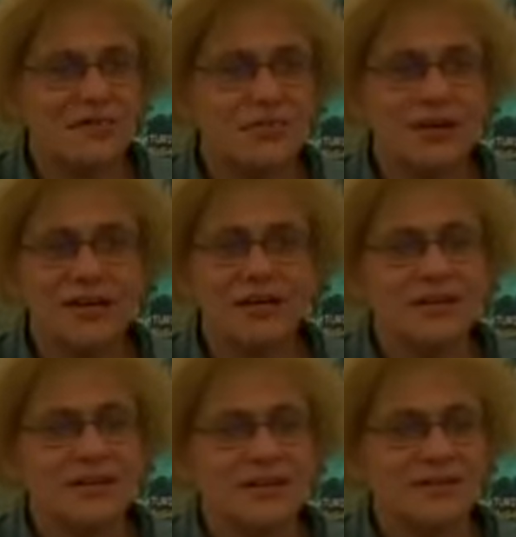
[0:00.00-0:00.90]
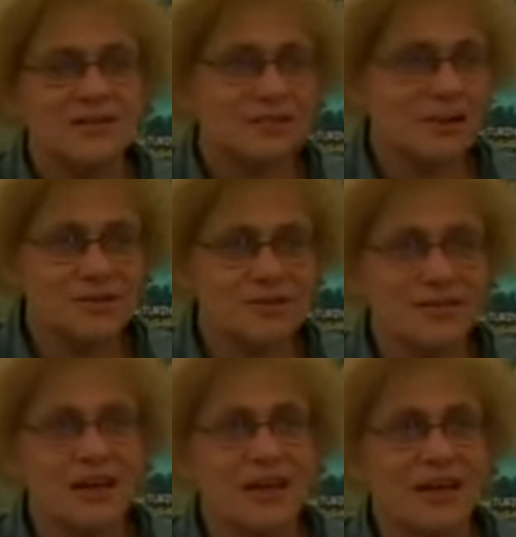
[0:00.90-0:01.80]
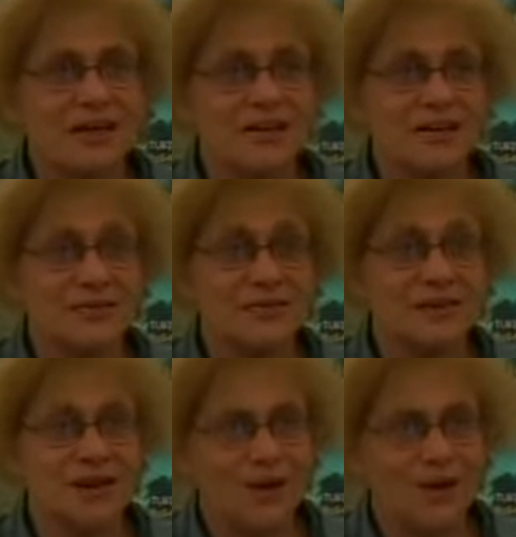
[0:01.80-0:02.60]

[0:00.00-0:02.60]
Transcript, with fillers: him, when was so scared and he was